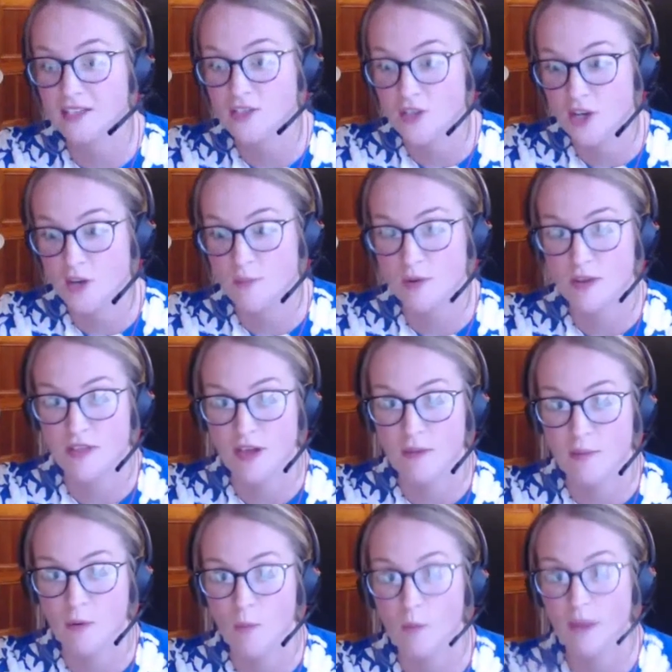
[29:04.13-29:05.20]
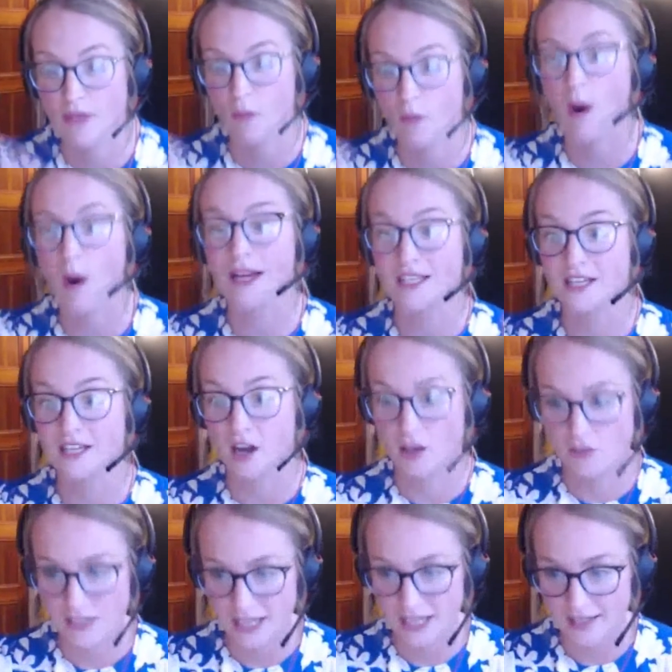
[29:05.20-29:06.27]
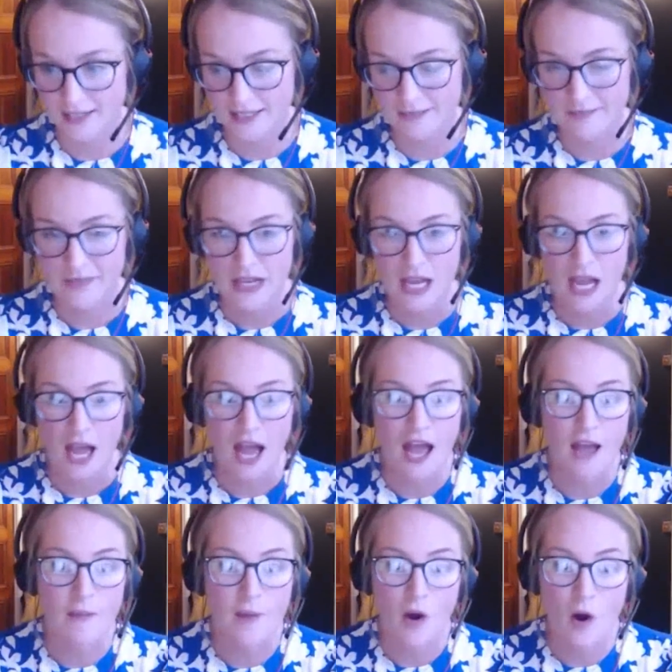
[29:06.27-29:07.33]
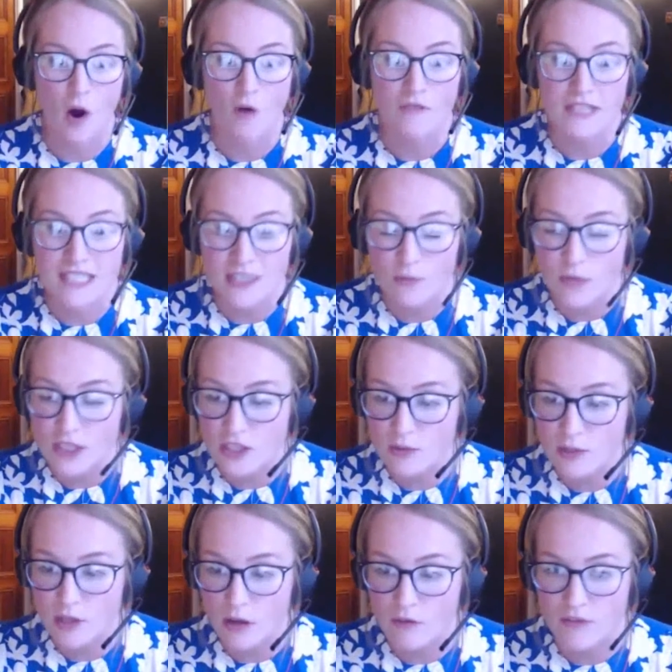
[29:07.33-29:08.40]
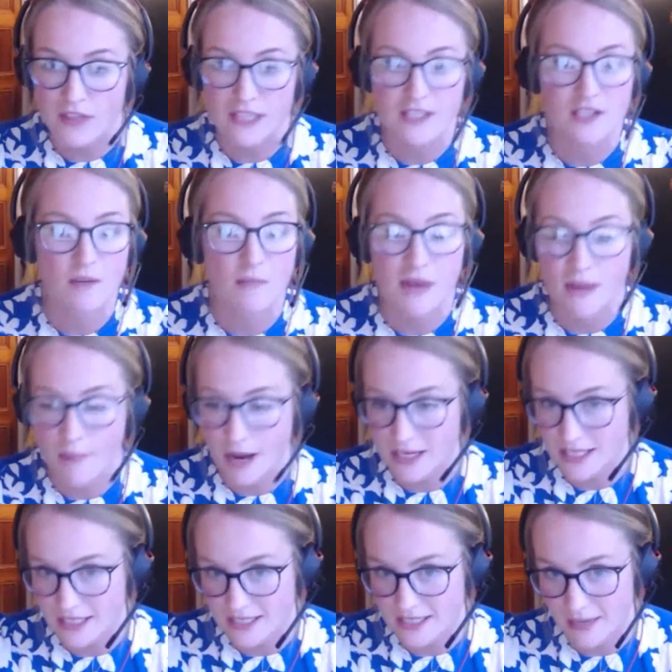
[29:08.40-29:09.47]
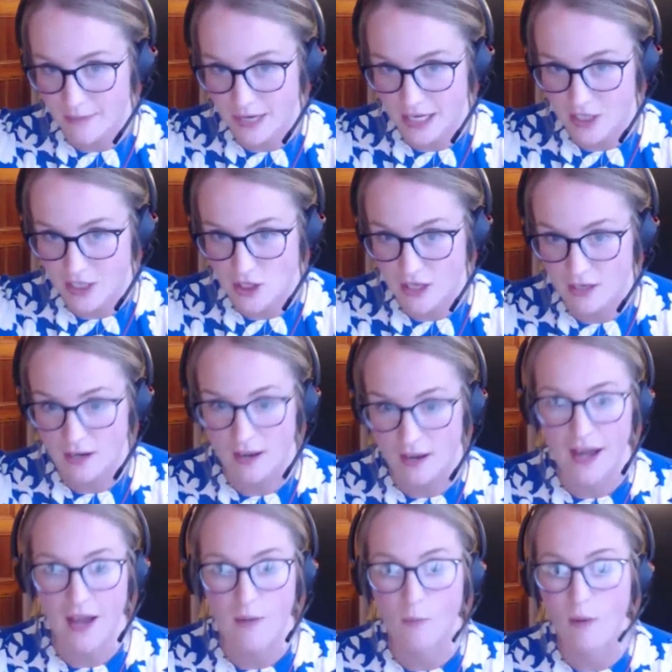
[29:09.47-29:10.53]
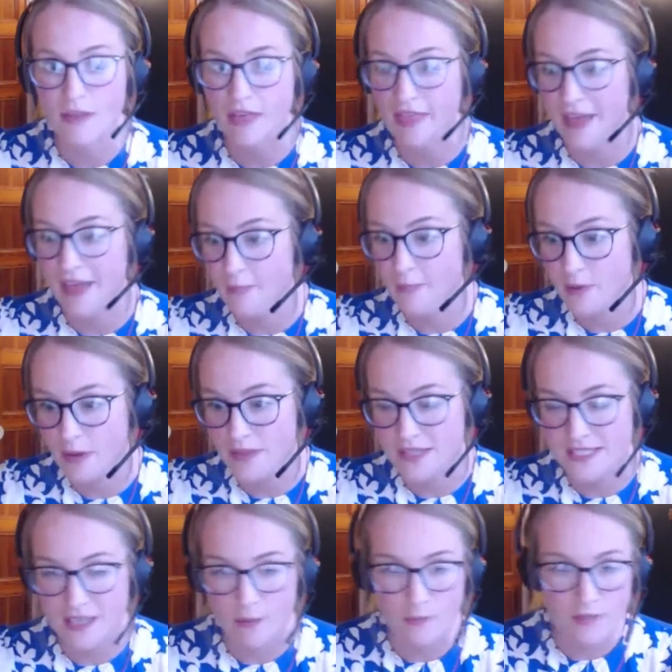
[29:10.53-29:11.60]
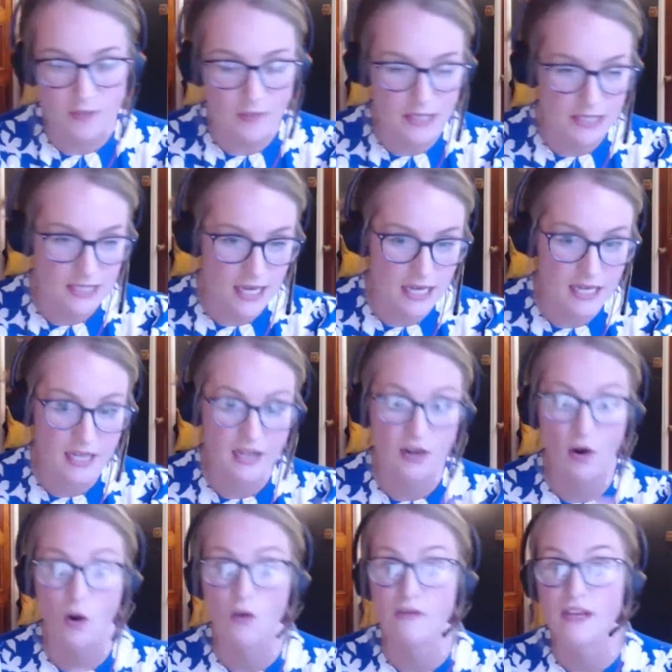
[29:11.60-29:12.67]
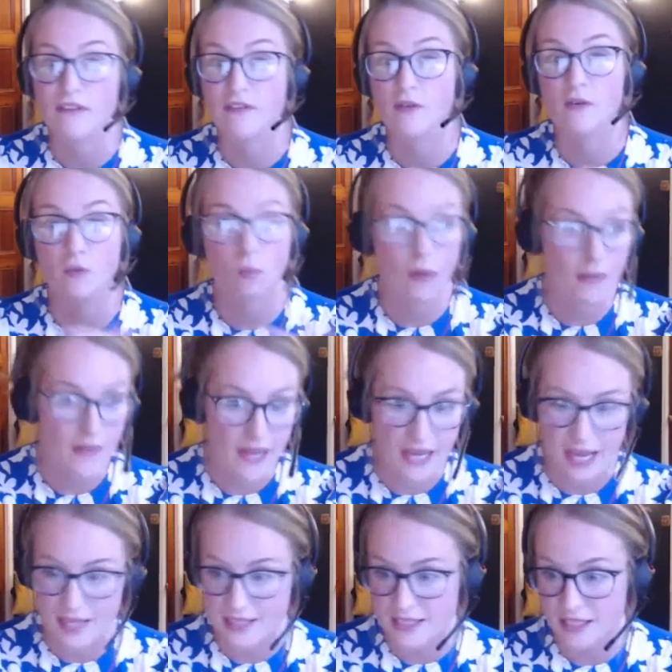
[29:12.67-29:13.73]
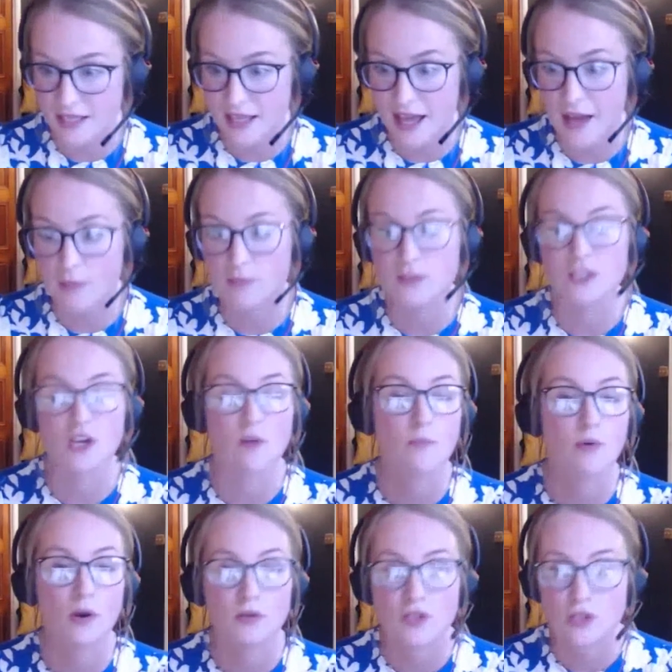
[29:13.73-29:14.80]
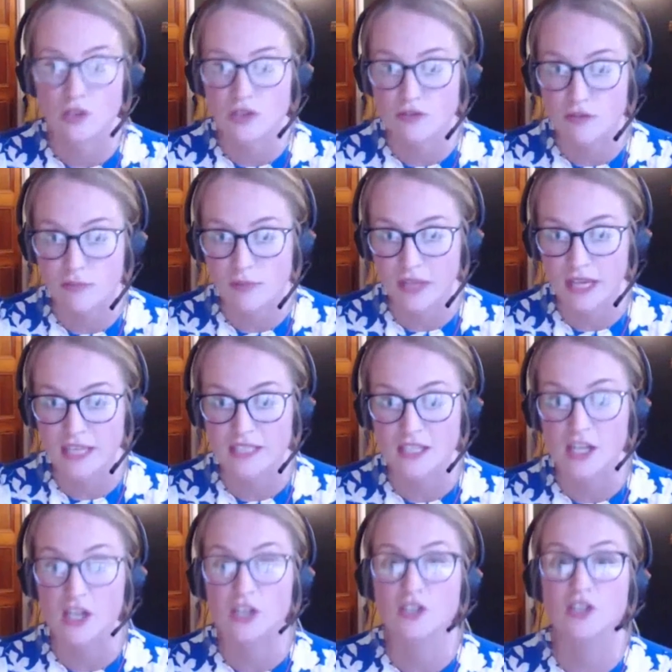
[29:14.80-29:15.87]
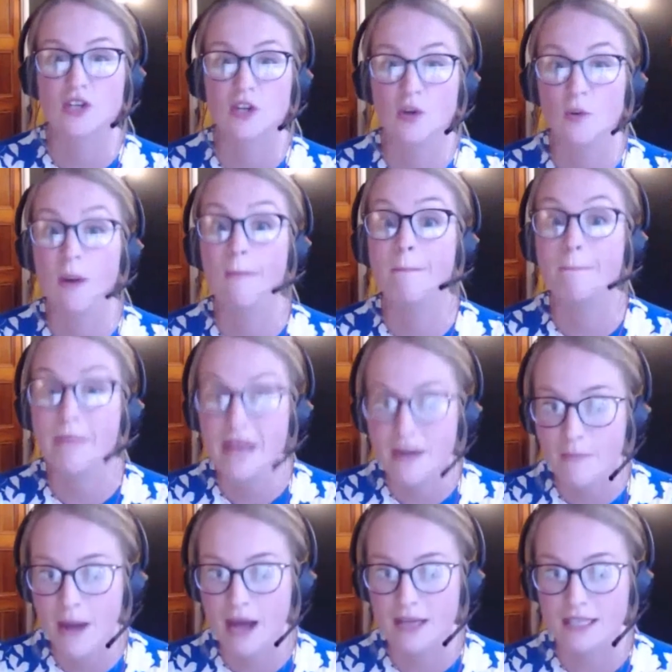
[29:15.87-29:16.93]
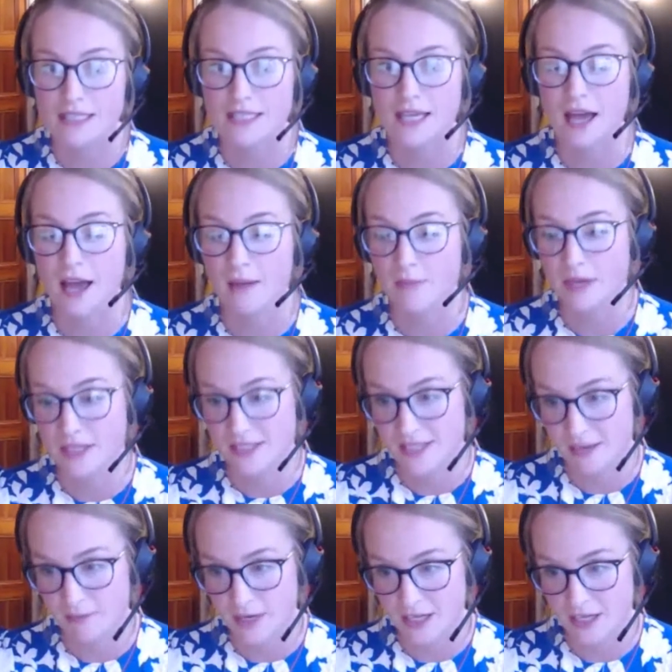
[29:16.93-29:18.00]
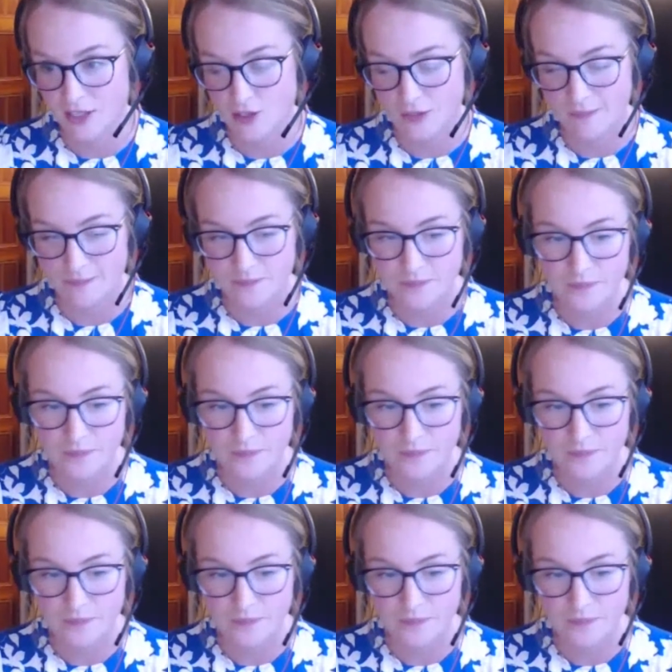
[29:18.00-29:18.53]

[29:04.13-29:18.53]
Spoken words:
interpret them with a wider context. Obviously, we do a lot of things to minimize contamination, whether that be when the sample's being taken or even when they get to the lab. Certain protocols are in place to minimize contamination.